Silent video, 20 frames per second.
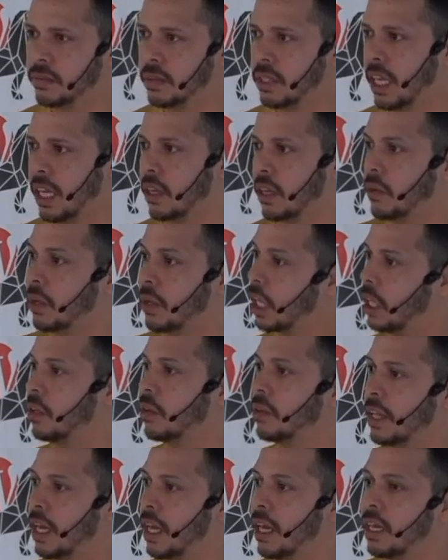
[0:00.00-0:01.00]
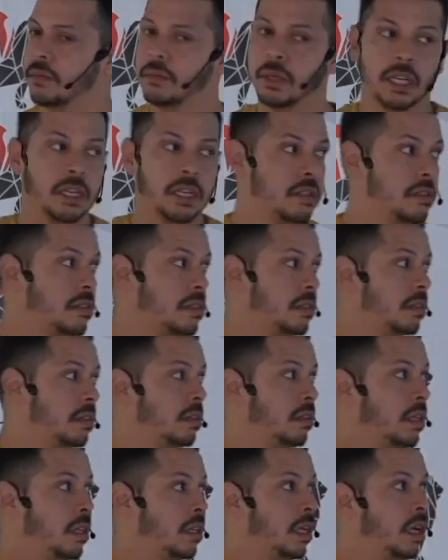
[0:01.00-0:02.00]
Like we can do that because
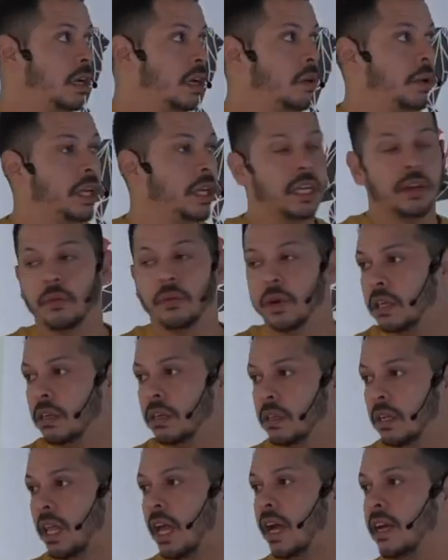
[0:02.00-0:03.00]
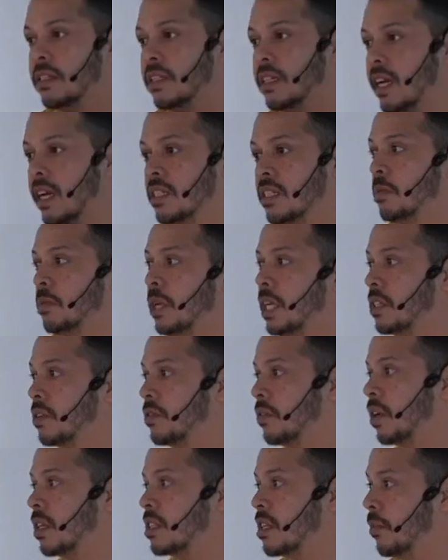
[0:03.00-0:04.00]
we can recognize like speech.
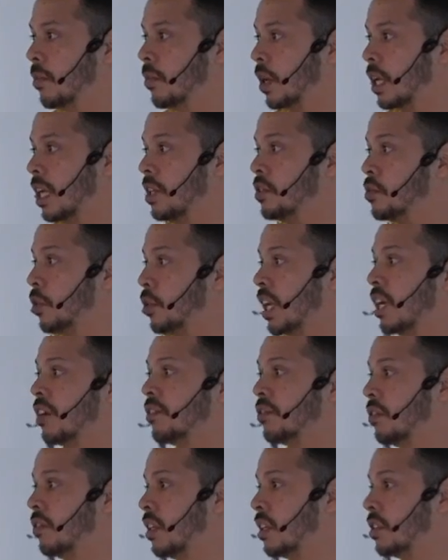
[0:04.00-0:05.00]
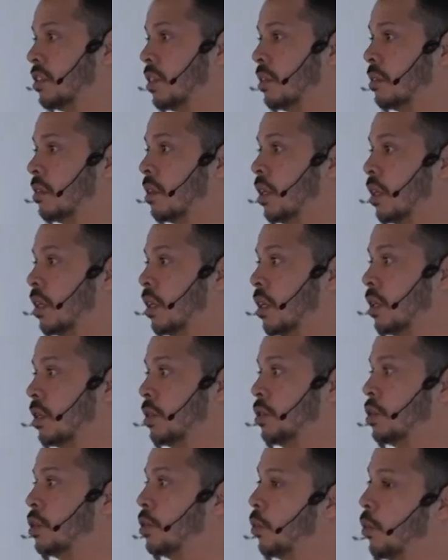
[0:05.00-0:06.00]
For example, I can trigger a function
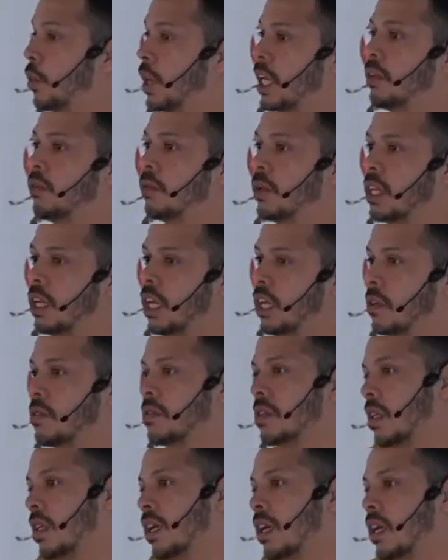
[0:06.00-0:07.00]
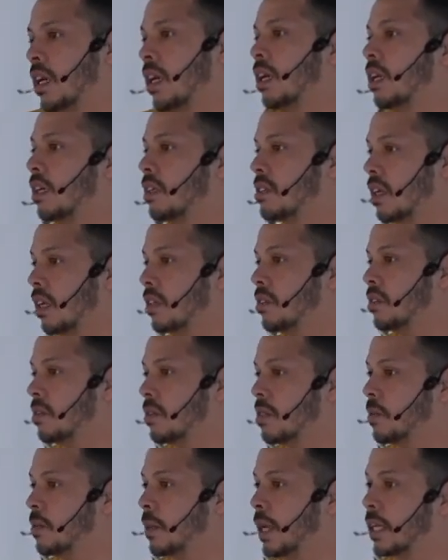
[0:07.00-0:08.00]
to read when the user like start to
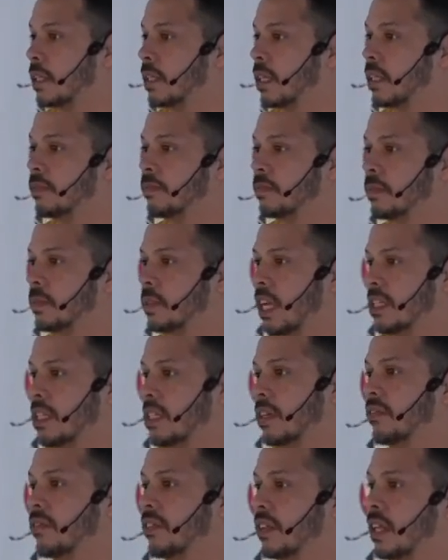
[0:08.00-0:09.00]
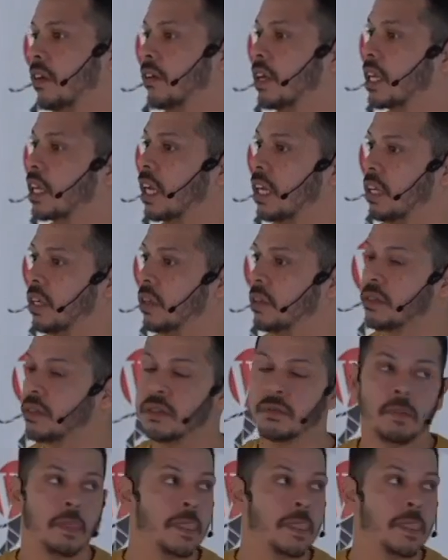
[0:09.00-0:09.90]
speak that. It's something that we can use.